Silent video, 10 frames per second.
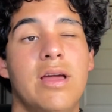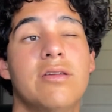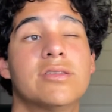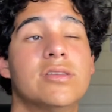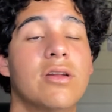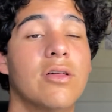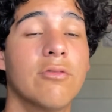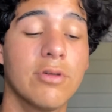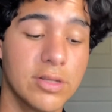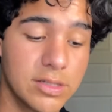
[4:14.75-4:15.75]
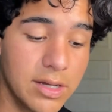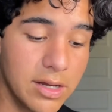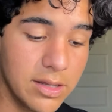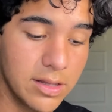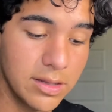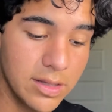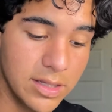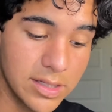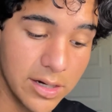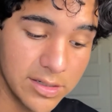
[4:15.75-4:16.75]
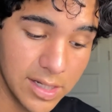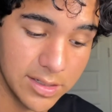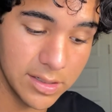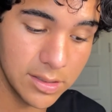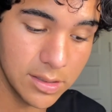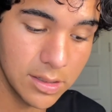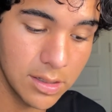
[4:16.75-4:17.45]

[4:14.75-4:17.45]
I understood all the words, not the entire sentence.